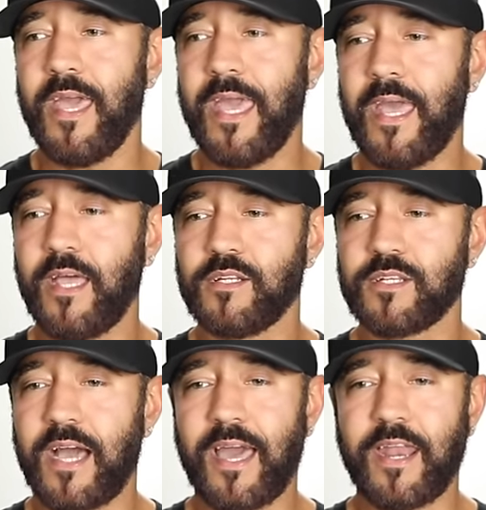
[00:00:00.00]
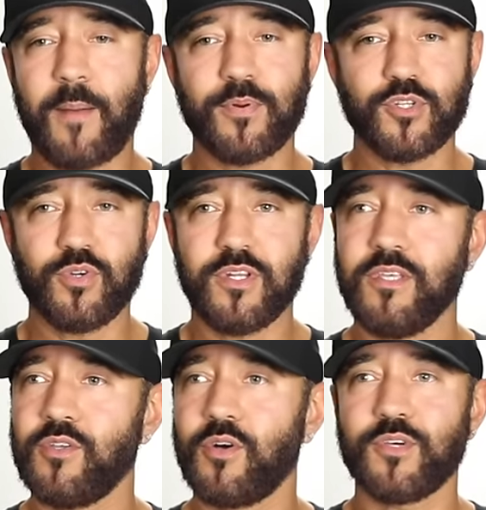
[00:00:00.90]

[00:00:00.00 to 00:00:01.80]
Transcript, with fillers: And I had an opportunity, you know,